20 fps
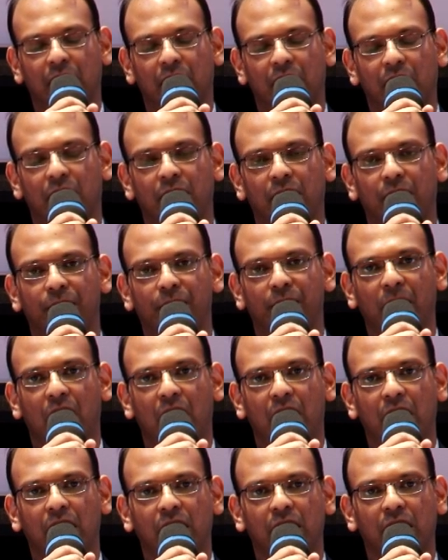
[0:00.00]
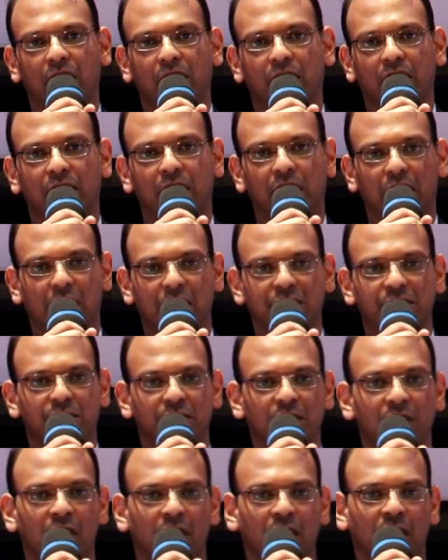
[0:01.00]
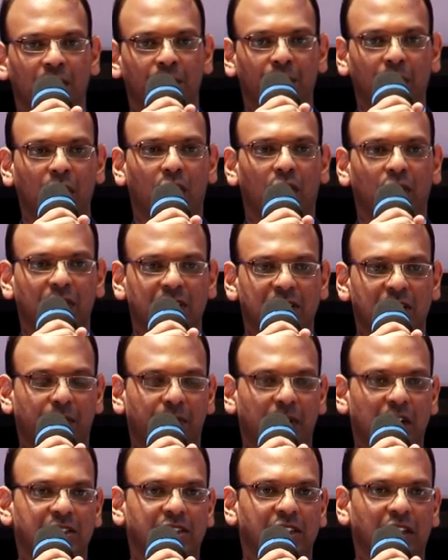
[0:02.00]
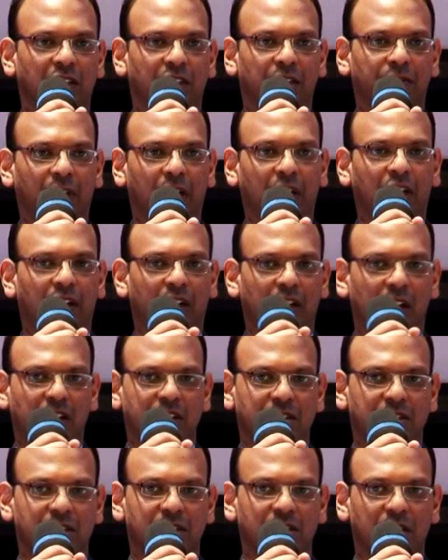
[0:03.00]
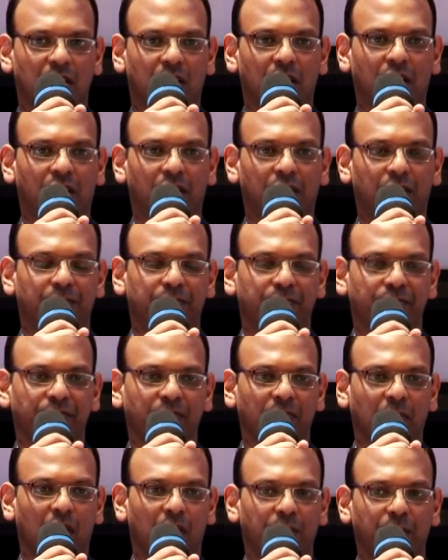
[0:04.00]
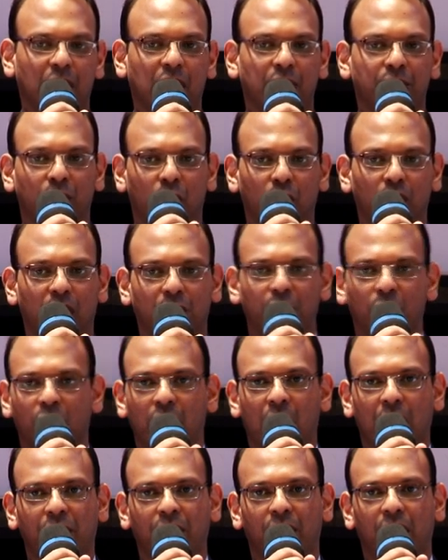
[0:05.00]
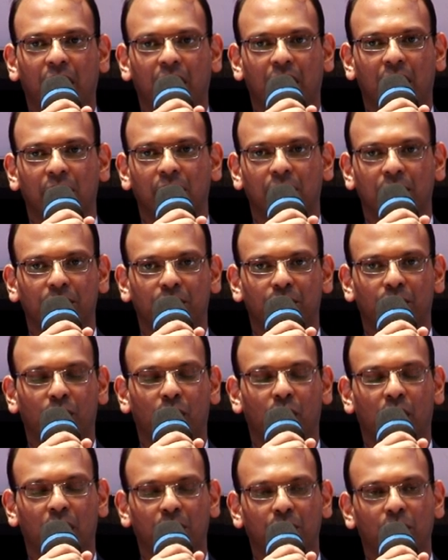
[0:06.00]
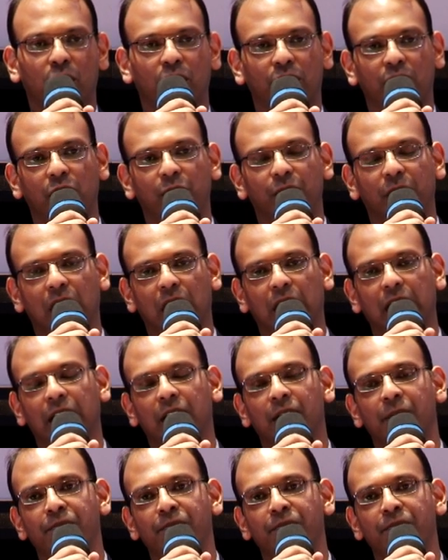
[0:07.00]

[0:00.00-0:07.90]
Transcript: And it has been always surprising in the way it has become more and more accurate and more human-like.